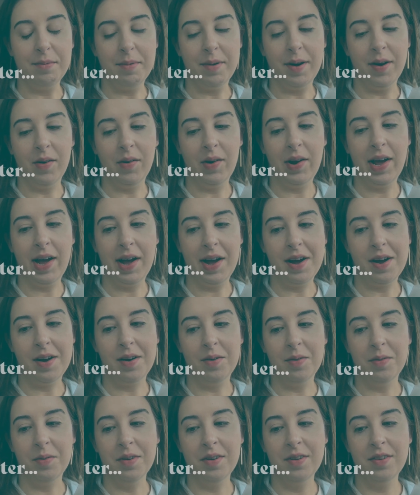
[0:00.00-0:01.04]
about
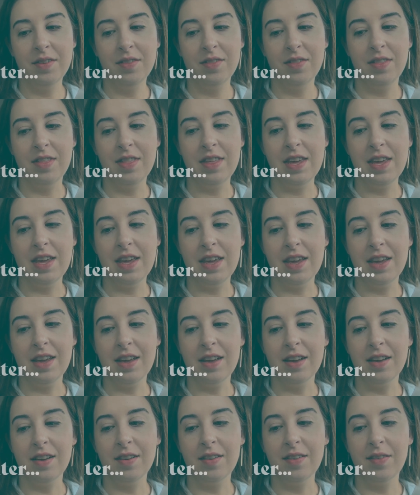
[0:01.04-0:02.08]
how
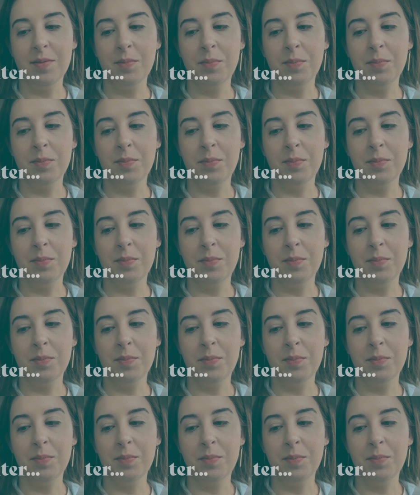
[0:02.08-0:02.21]
the